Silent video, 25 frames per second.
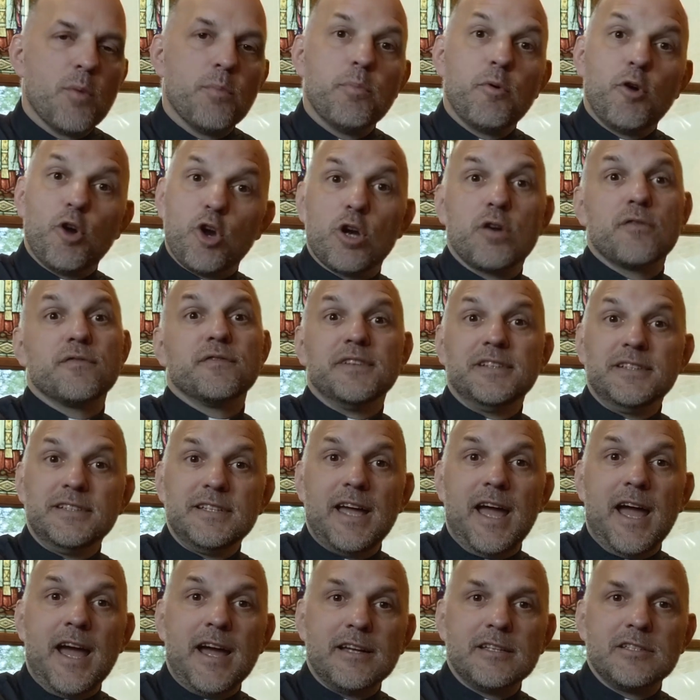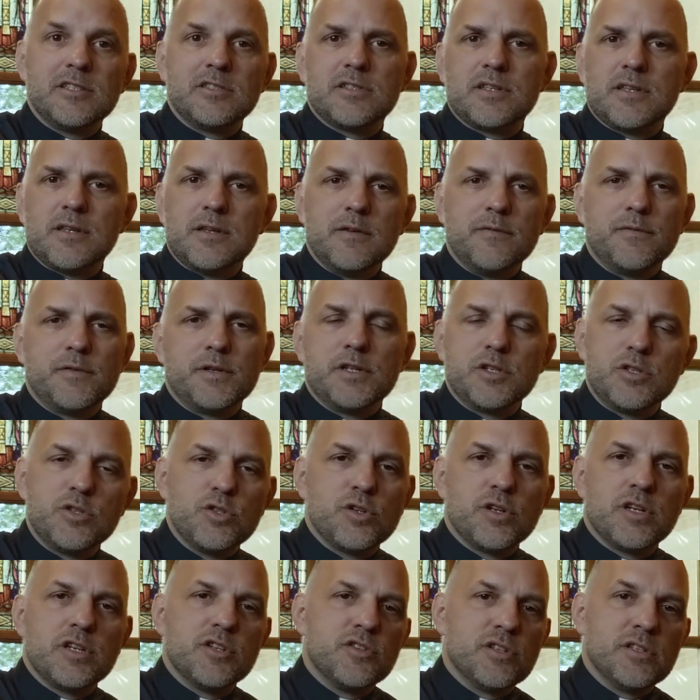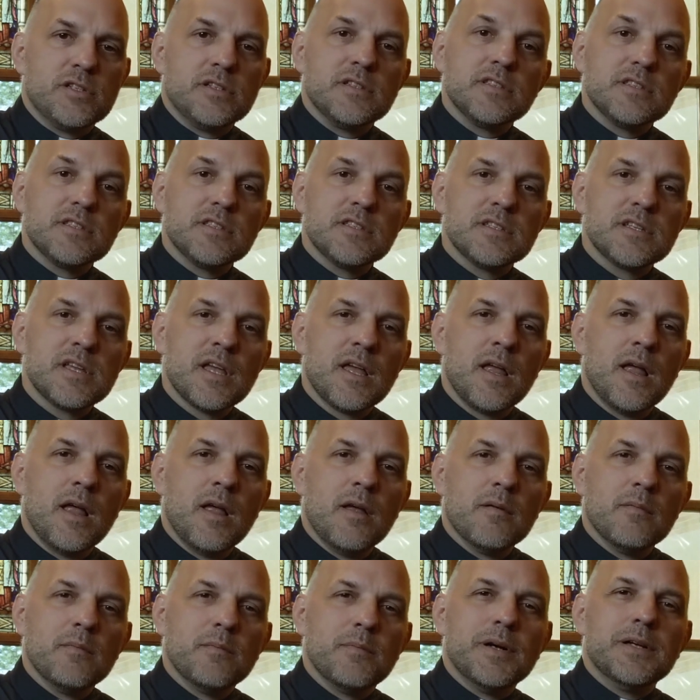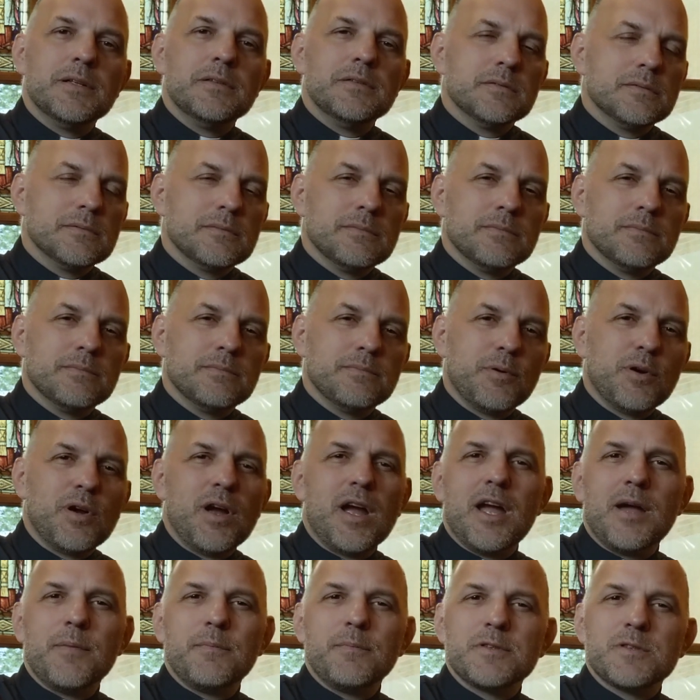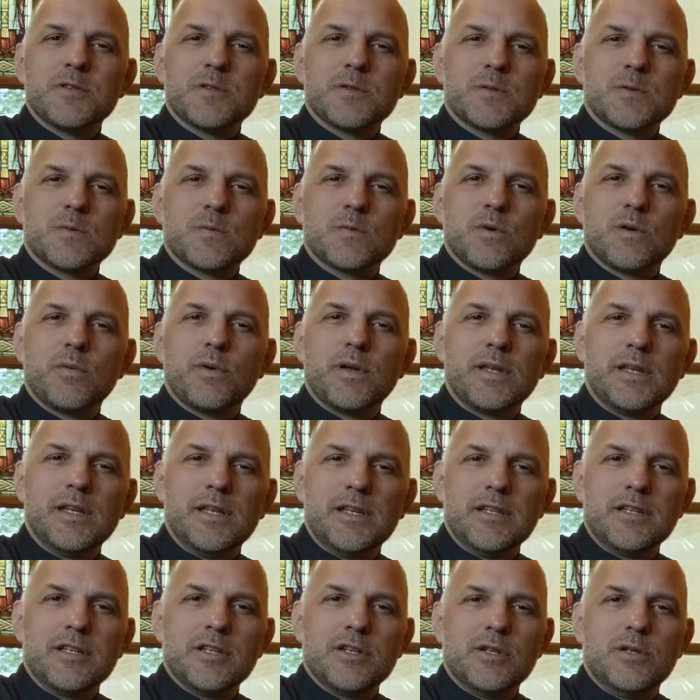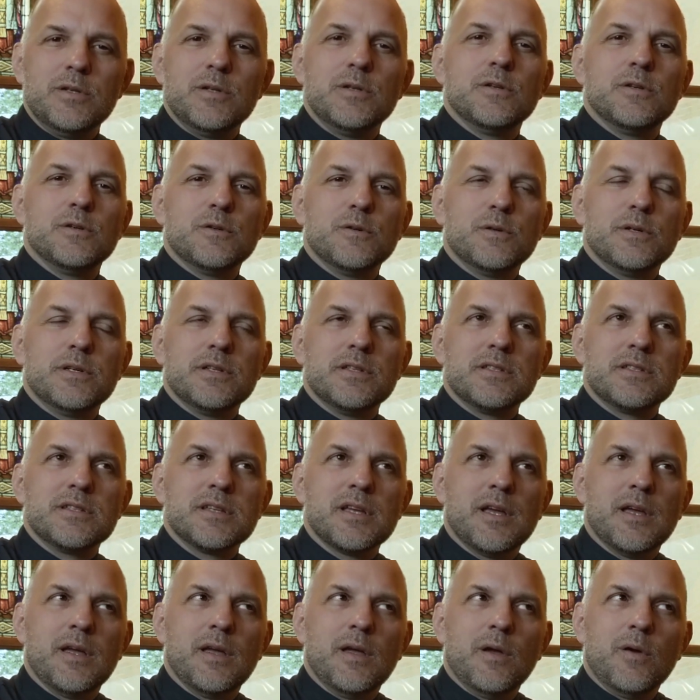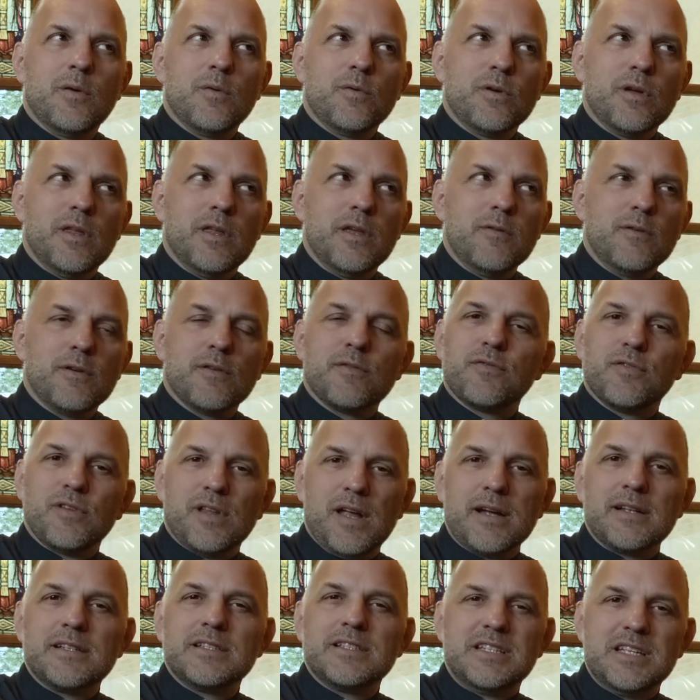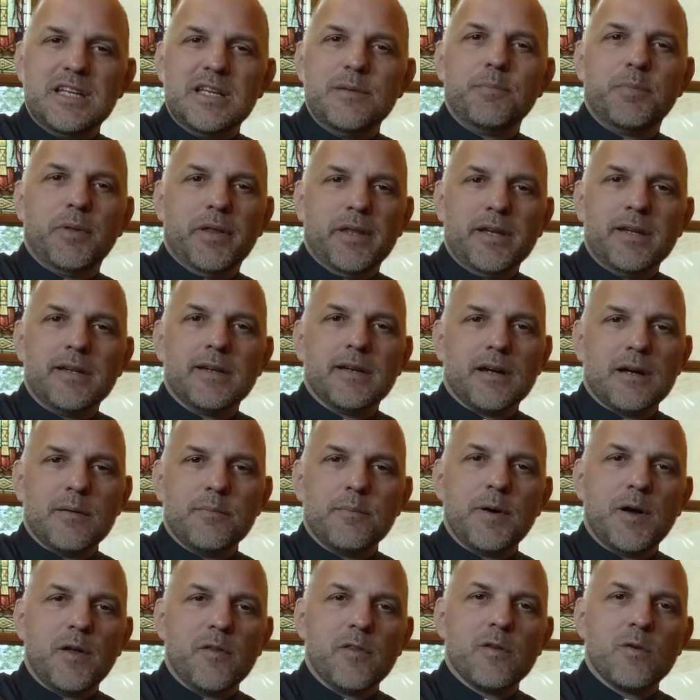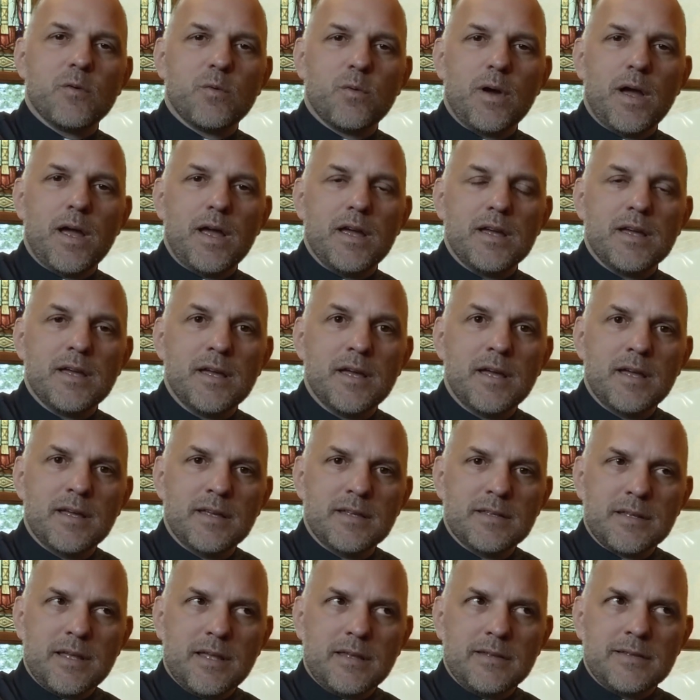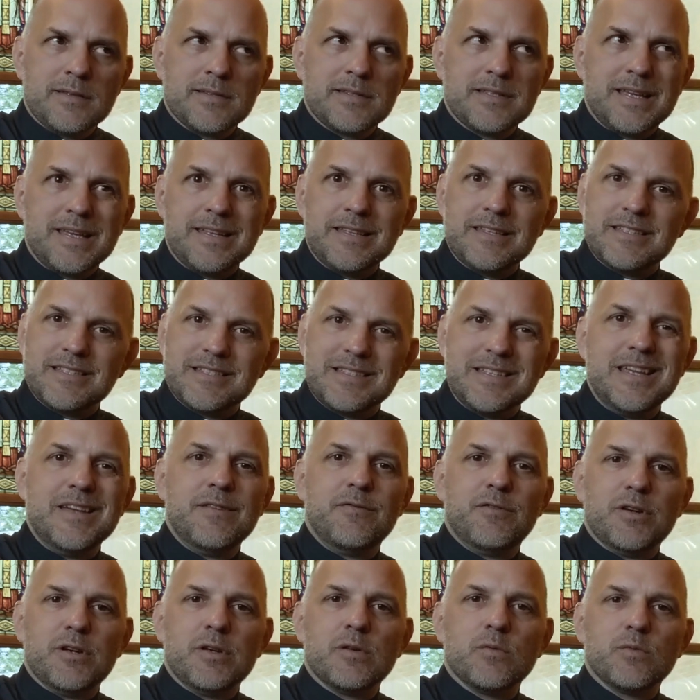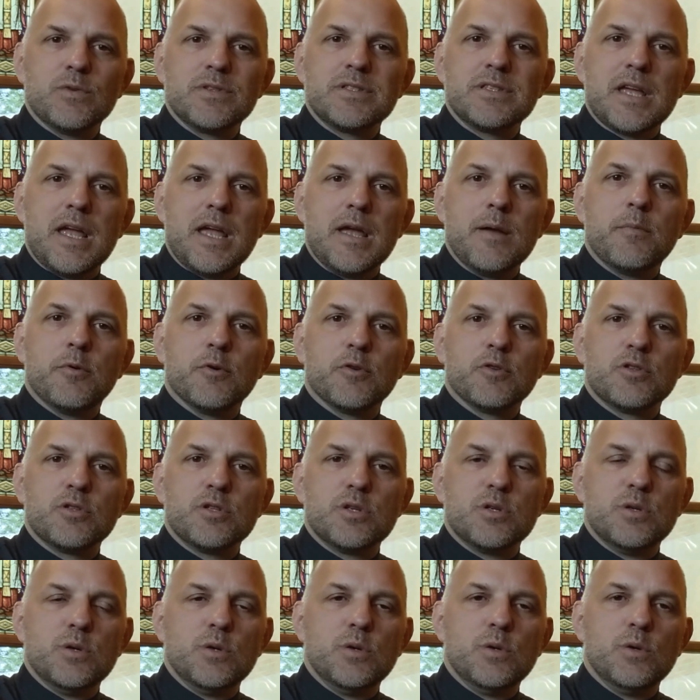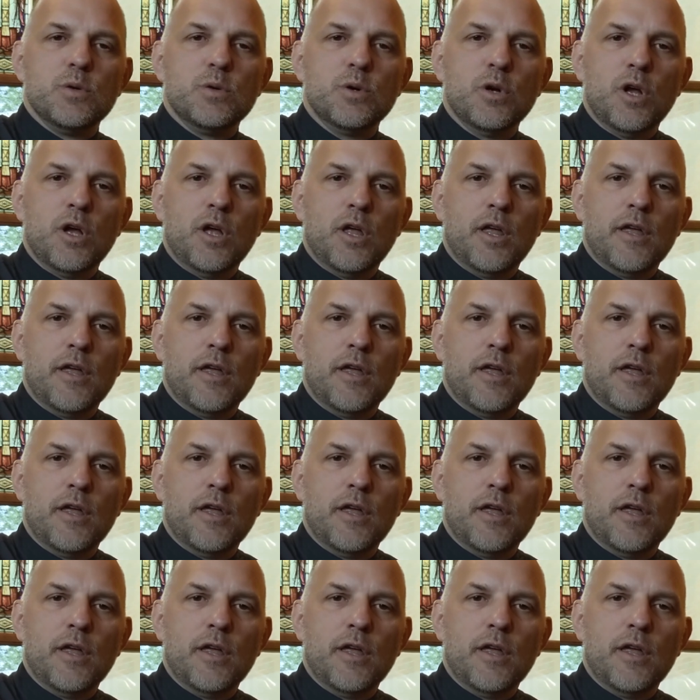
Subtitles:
perfect acts of contritions. But perhaps what we need to do is really reflect deeply upon the way St. Stephen was able to,